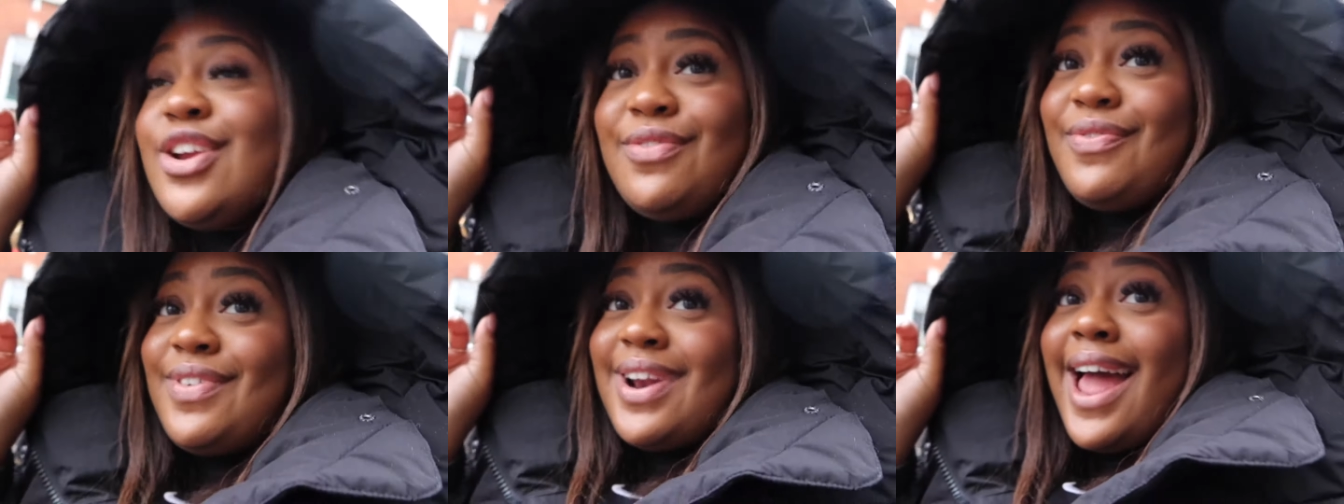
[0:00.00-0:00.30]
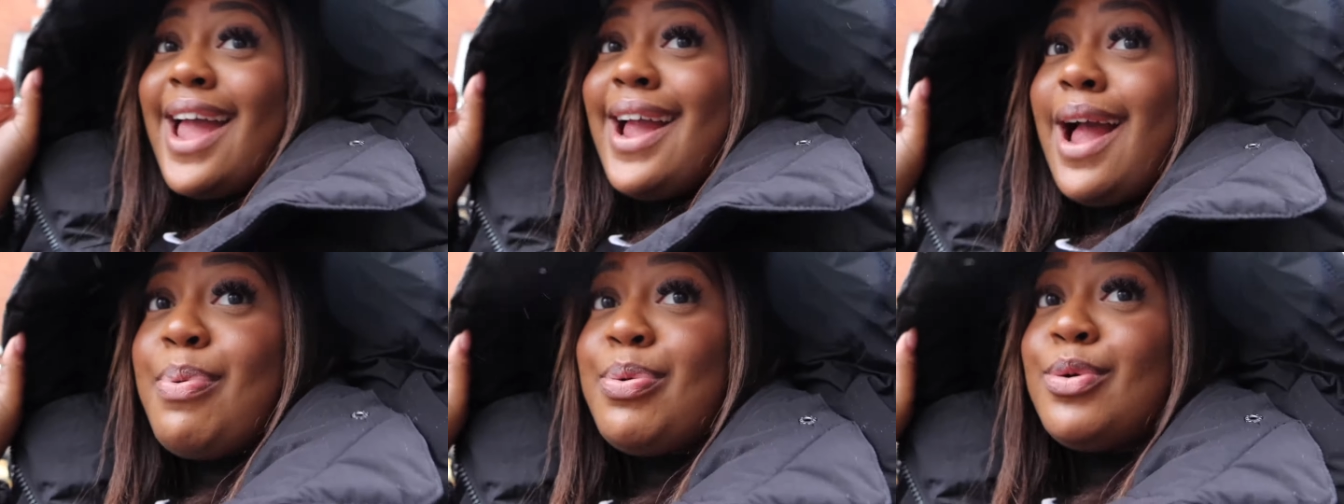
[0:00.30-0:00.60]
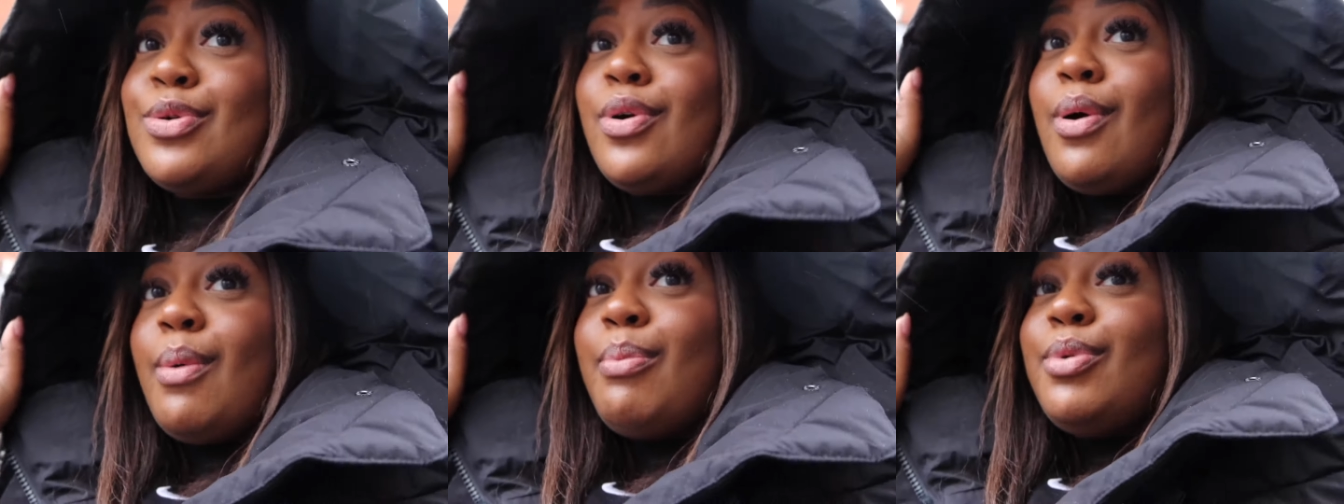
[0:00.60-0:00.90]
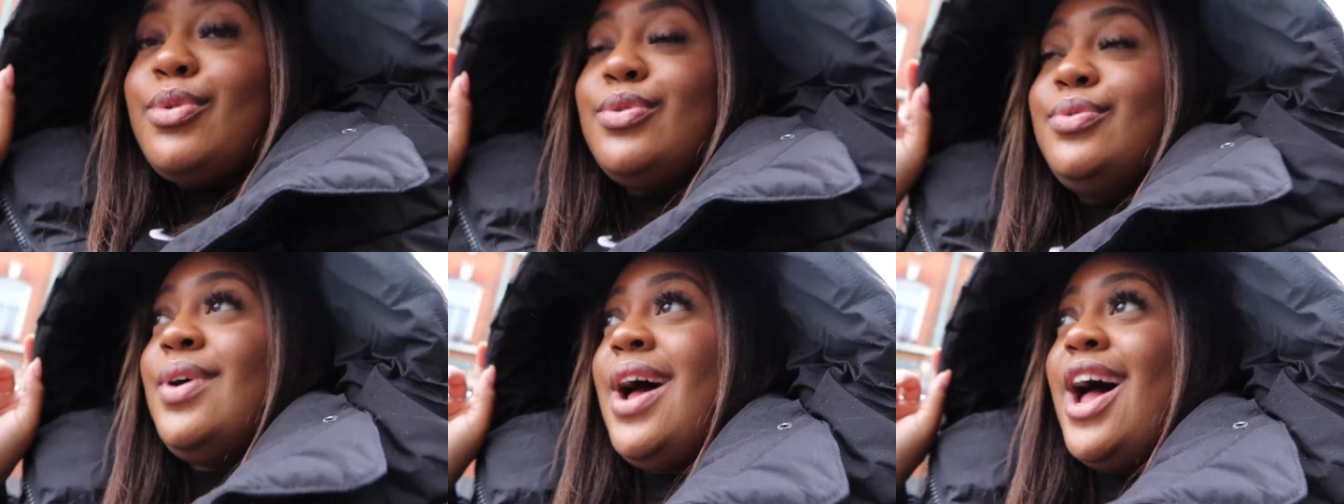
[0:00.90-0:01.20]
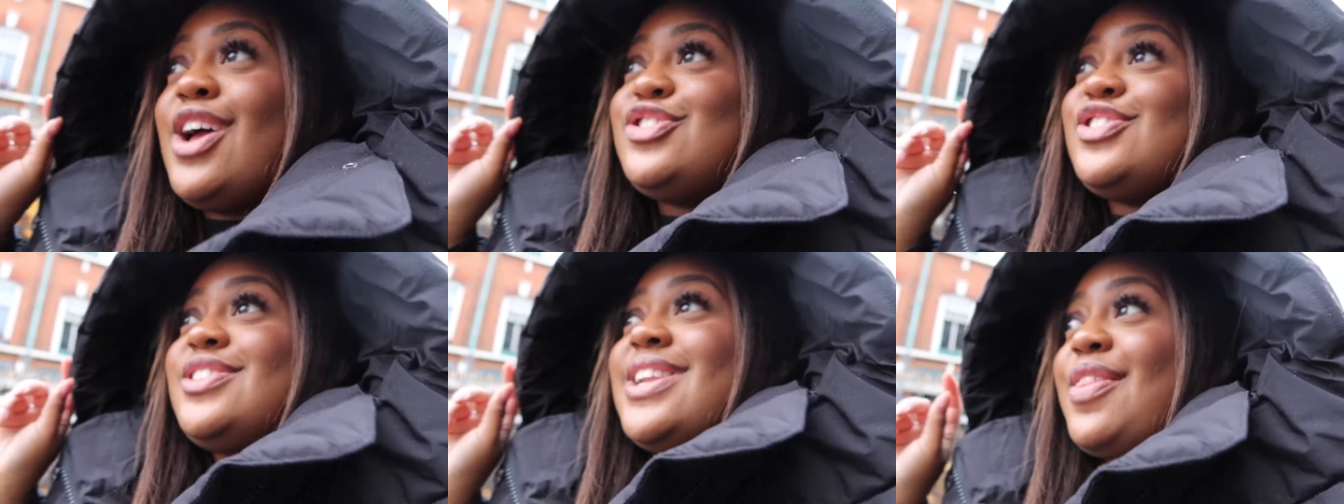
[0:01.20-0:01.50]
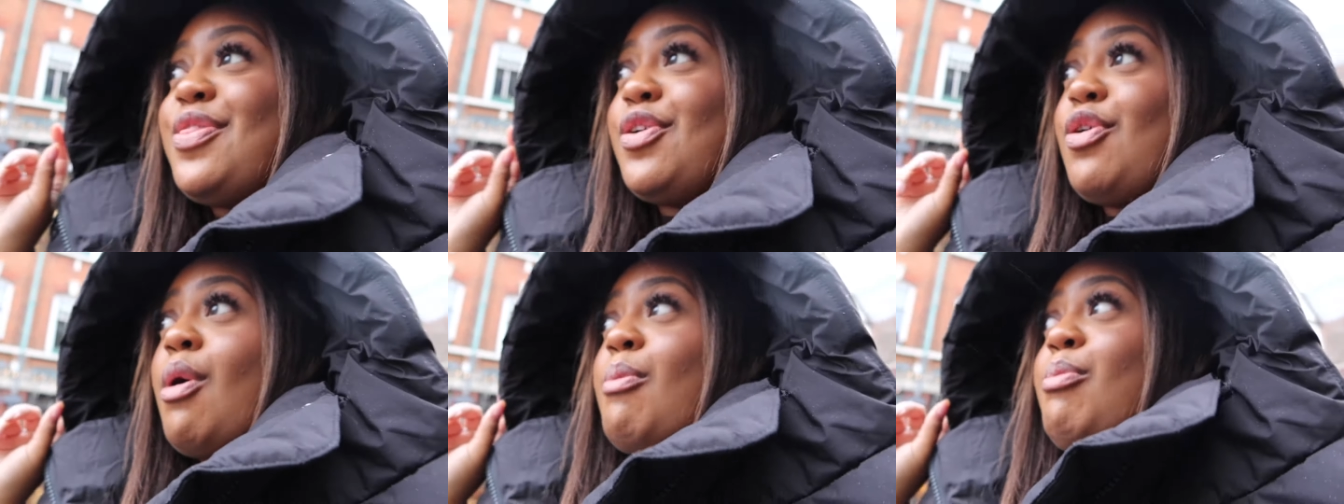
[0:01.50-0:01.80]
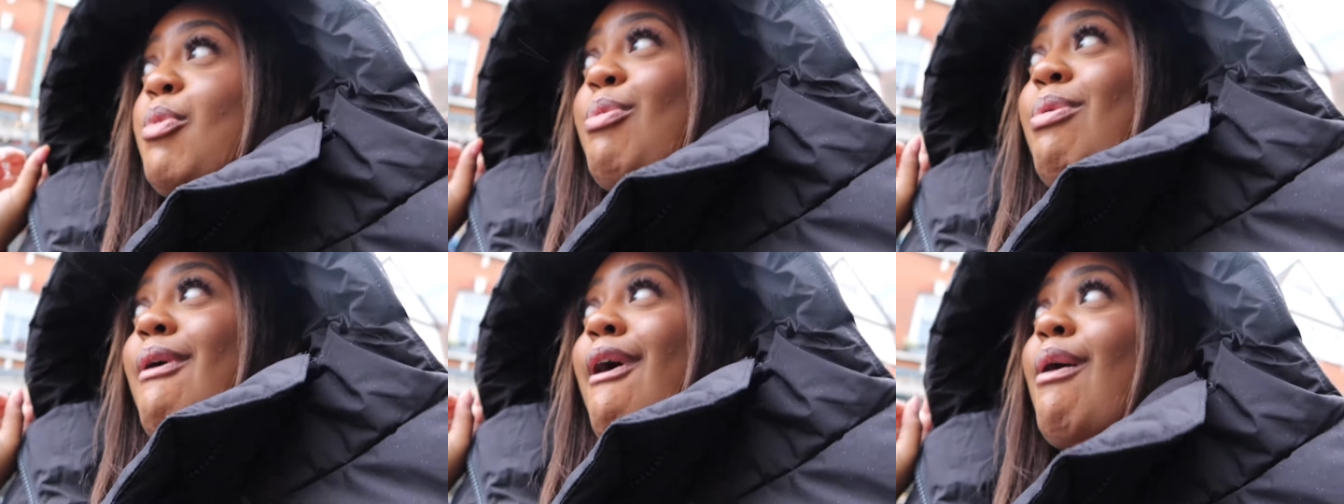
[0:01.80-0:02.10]
even like apple crumble. I just like the
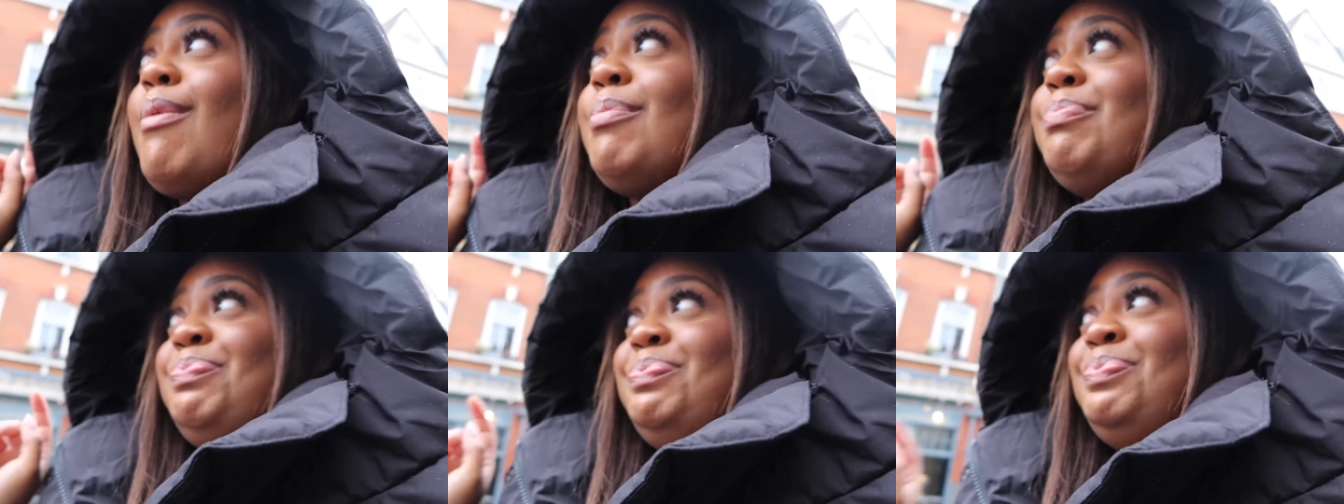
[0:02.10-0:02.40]
crumble part.